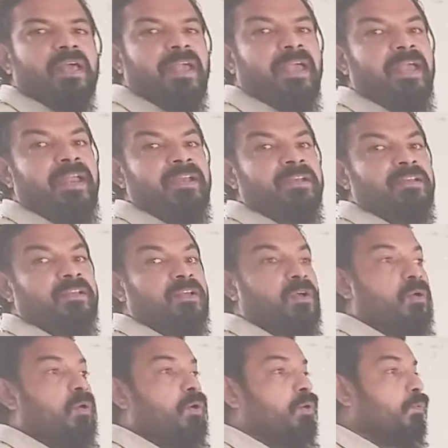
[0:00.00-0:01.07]
and
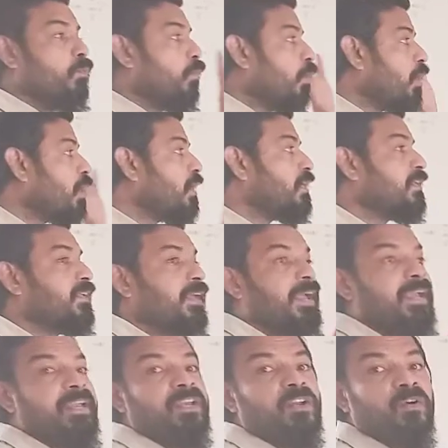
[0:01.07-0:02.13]
what
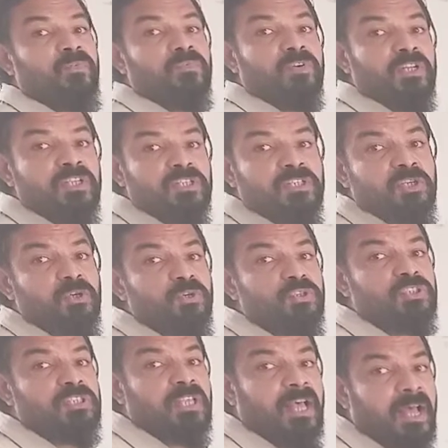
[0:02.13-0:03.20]
kind of
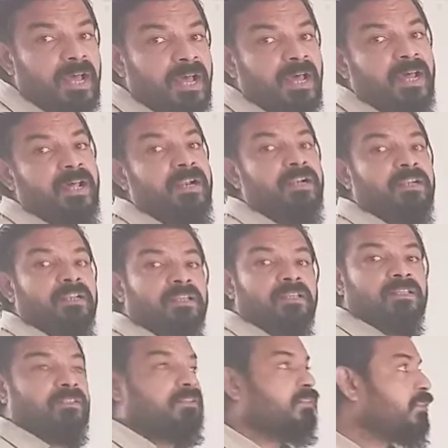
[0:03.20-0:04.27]
tissues
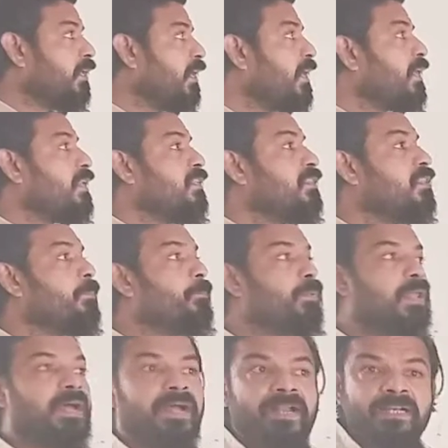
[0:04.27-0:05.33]
are there in the
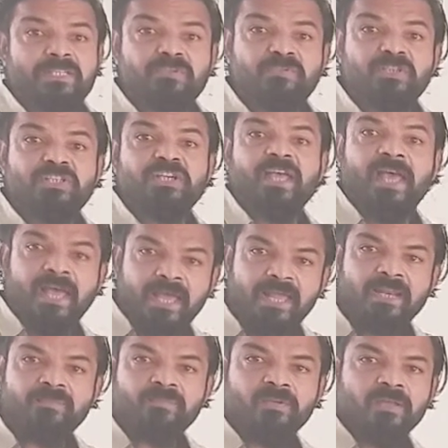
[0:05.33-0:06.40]
plants which
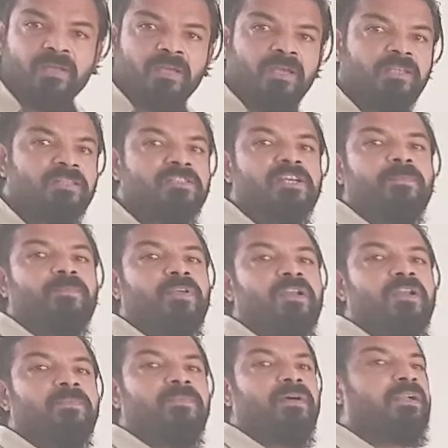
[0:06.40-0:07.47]
help in chapter
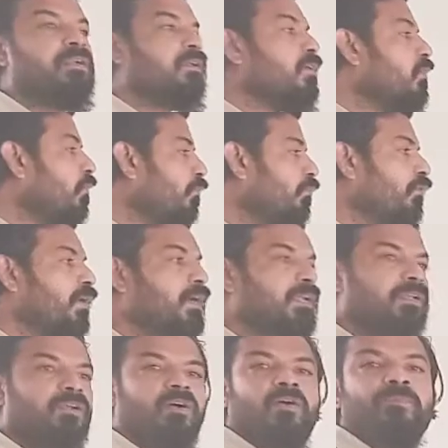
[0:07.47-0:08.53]
number 1
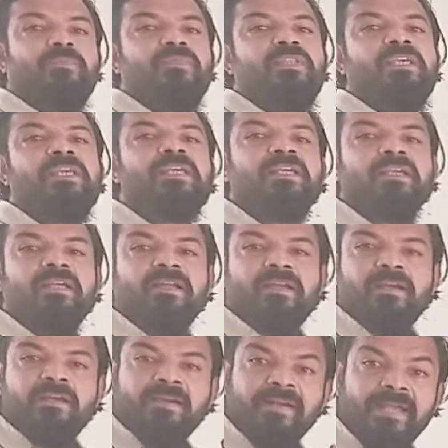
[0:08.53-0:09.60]
of the
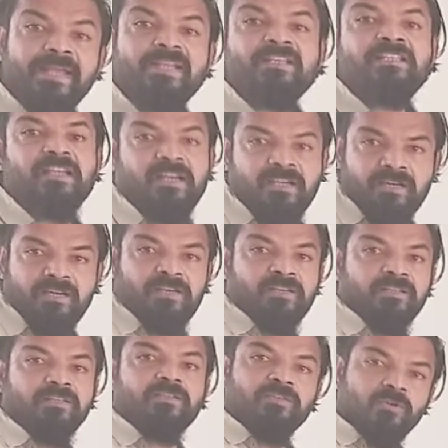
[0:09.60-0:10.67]
9th
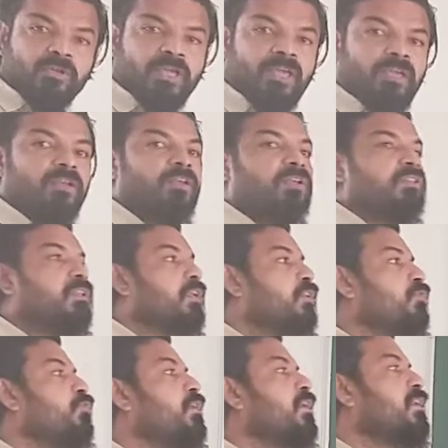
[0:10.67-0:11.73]
standard. Okay, that
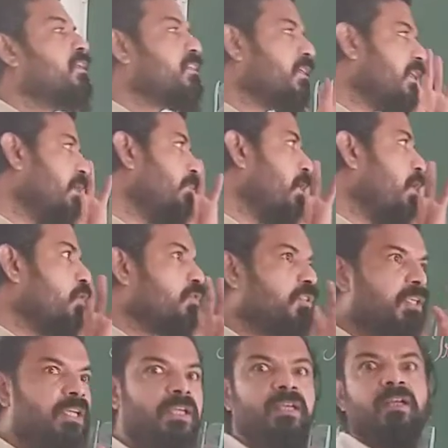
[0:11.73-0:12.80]
you will understand
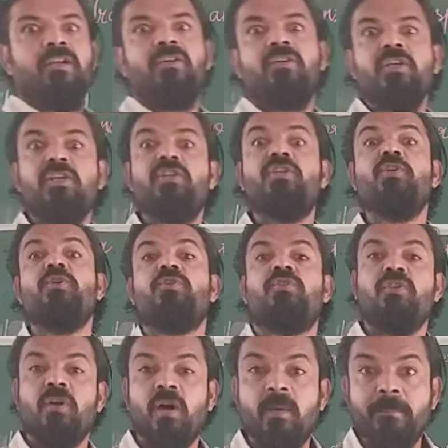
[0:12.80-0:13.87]
about the
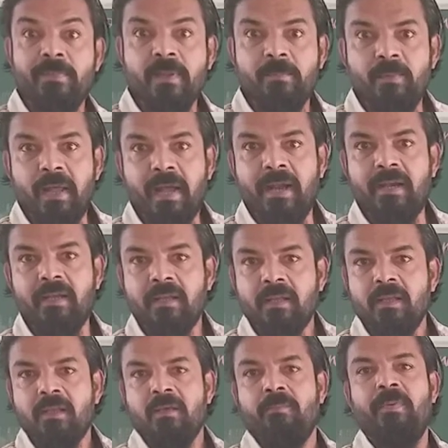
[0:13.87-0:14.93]
tissues of the plant.
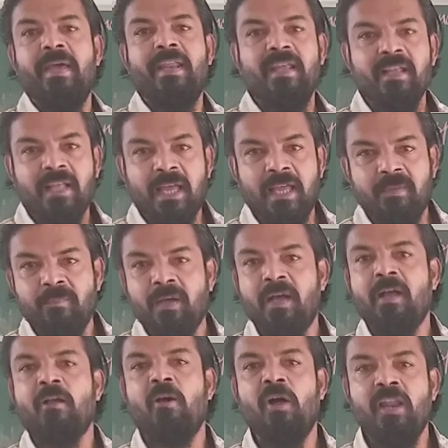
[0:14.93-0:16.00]

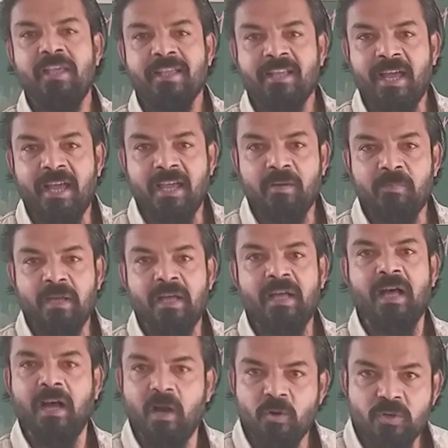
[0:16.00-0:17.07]
Parenchyma,
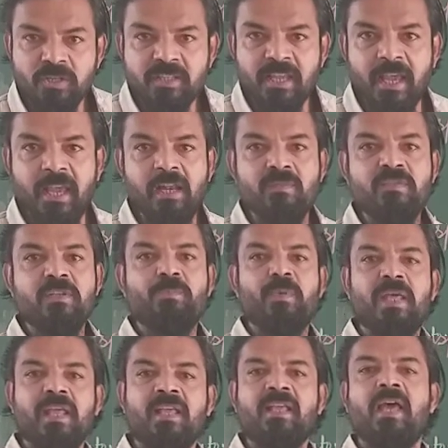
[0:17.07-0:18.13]
collenchyma, how this helps in
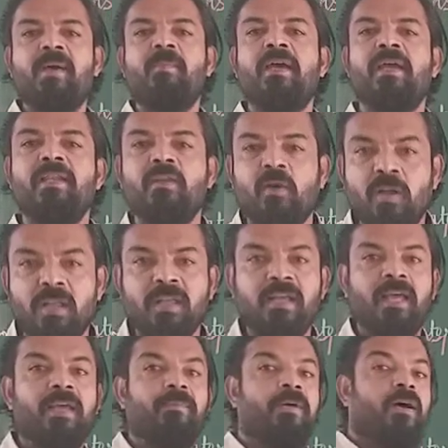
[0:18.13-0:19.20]
parenchyma and
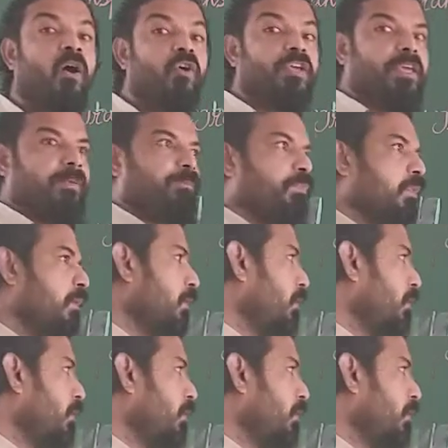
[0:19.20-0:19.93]
collenchyma. Okay,